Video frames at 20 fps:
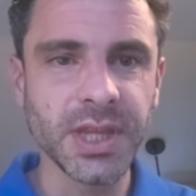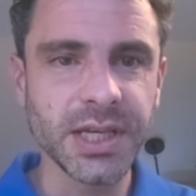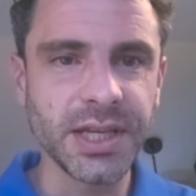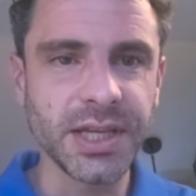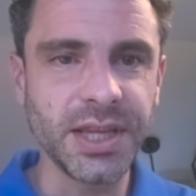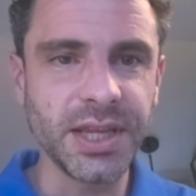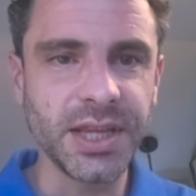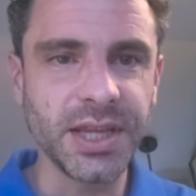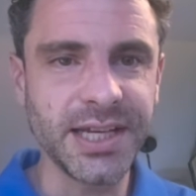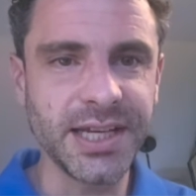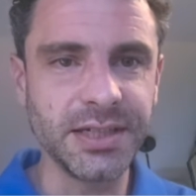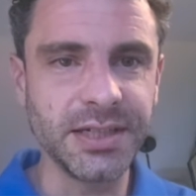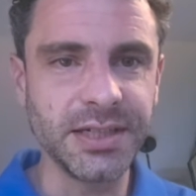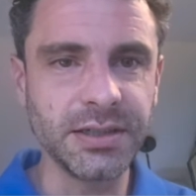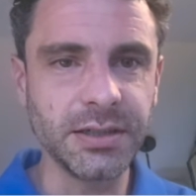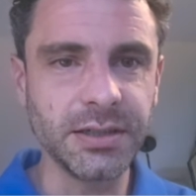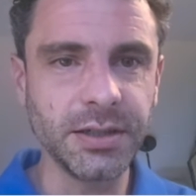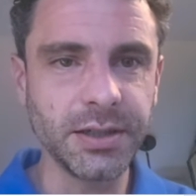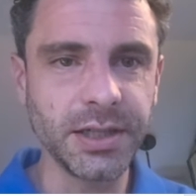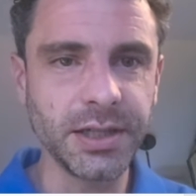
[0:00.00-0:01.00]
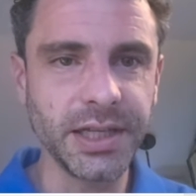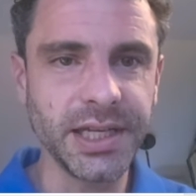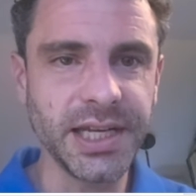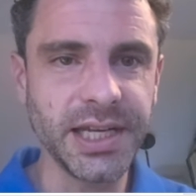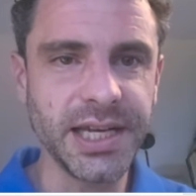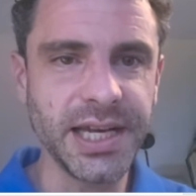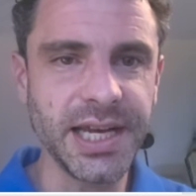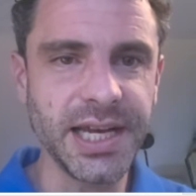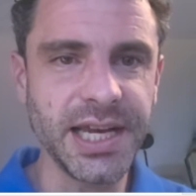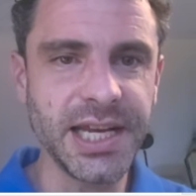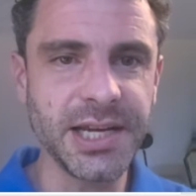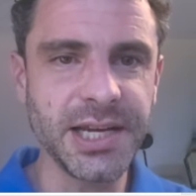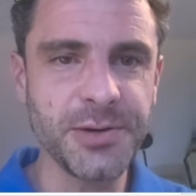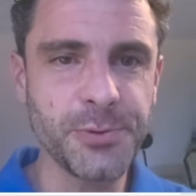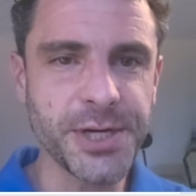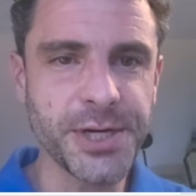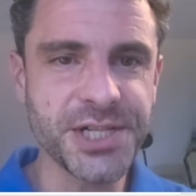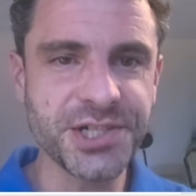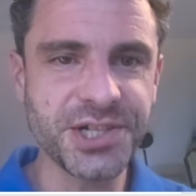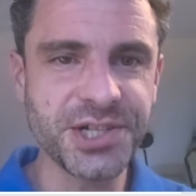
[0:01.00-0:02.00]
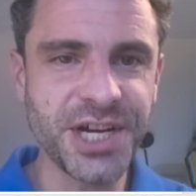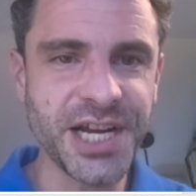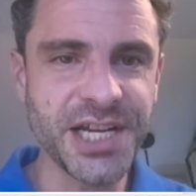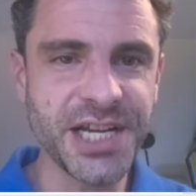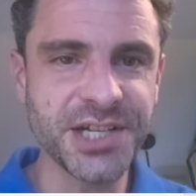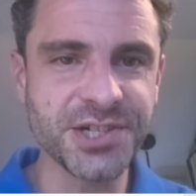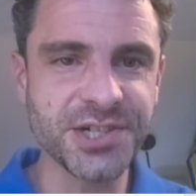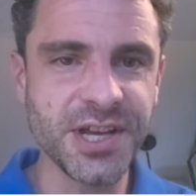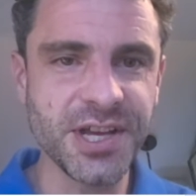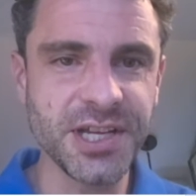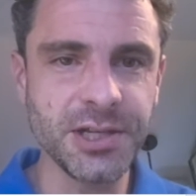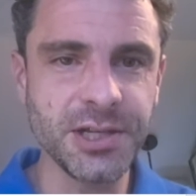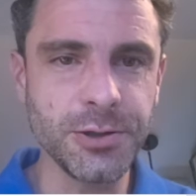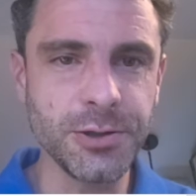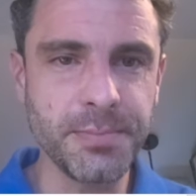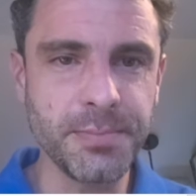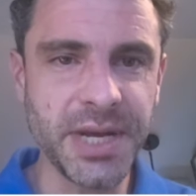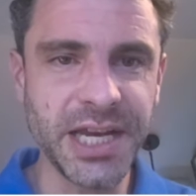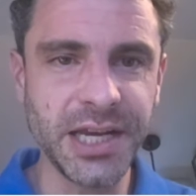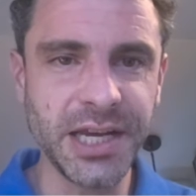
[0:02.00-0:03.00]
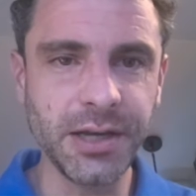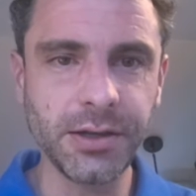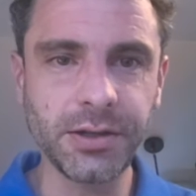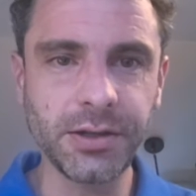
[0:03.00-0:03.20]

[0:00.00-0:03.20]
then any one change that you make